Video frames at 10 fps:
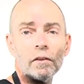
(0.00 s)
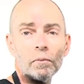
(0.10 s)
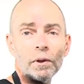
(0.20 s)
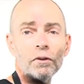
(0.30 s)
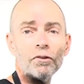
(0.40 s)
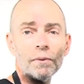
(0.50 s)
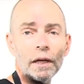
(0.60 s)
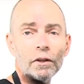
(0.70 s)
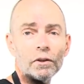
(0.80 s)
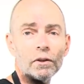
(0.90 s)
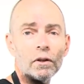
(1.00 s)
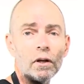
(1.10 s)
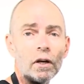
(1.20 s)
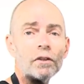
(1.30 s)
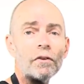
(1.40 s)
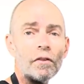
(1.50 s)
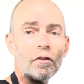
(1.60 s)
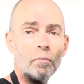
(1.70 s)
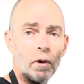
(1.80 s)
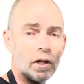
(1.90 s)
the rear derailleur onto the
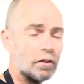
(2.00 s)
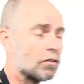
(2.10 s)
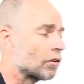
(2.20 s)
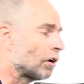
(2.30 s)
smallest